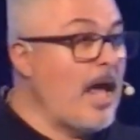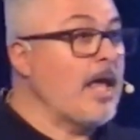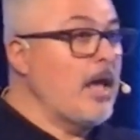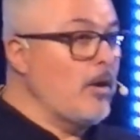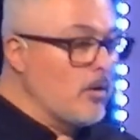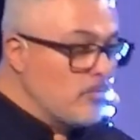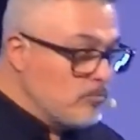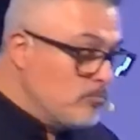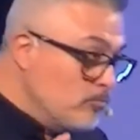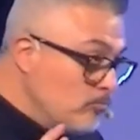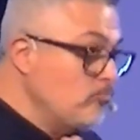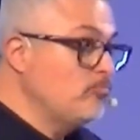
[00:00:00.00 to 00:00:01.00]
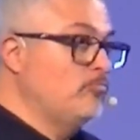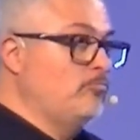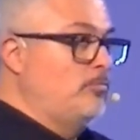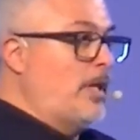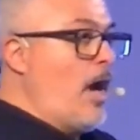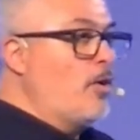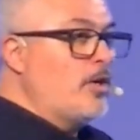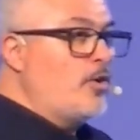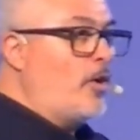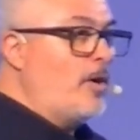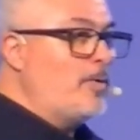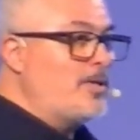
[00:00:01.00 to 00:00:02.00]
Can I get
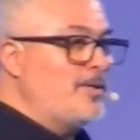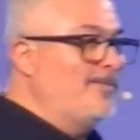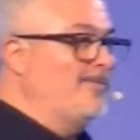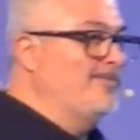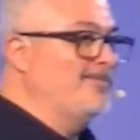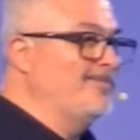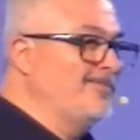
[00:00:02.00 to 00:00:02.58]
down and dirty with you?